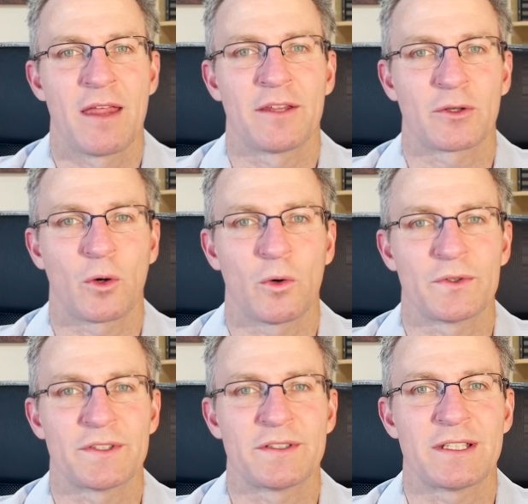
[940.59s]
that
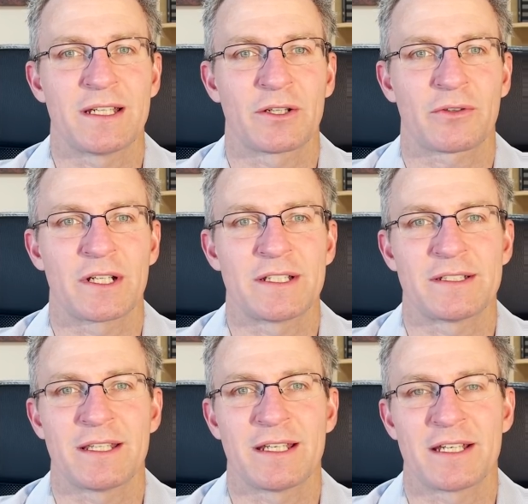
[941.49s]
causes the increase
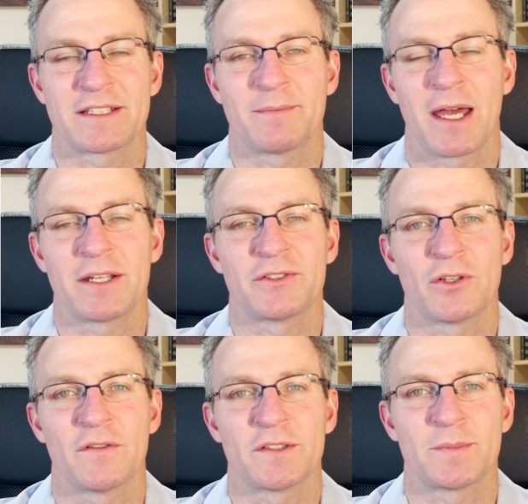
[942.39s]
in the estimated
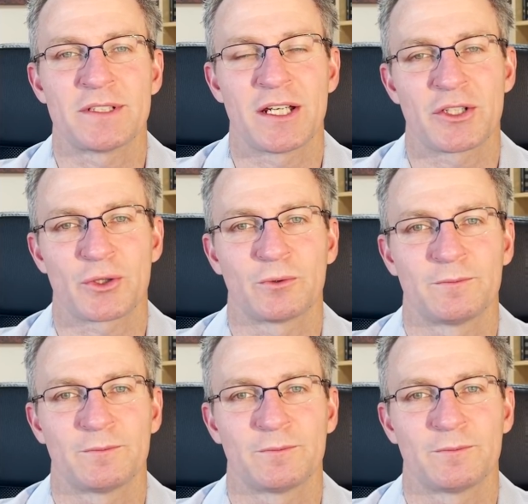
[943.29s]
service potential.